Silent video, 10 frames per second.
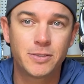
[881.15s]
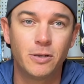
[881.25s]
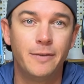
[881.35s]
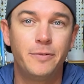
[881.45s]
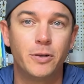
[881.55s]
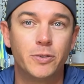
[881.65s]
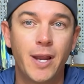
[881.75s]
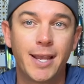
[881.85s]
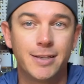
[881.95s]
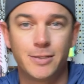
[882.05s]
So if your
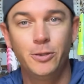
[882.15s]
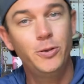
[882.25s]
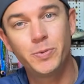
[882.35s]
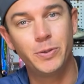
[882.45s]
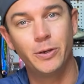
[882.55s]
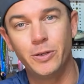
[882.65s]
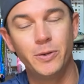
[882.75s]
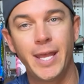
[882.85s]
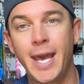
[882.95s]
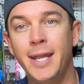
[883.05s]
drag is loose when you're
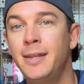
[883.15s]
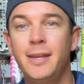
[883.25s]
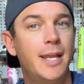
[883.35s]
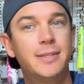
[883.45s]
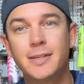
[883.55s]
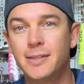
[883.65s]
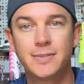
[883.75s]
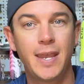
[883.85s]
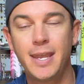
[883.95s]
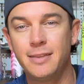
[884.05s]
doing that, it's gonna
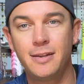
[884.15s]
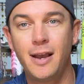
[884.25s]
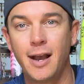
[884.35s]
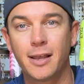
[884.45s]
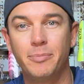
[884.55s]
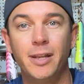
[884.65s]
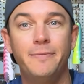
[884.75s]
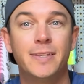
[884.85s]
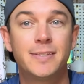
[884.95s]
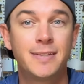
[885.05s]
stay in the dock. But
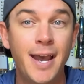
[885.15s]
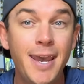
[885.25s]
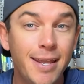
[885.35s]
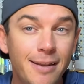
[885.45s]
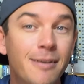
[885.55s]
if it's tight,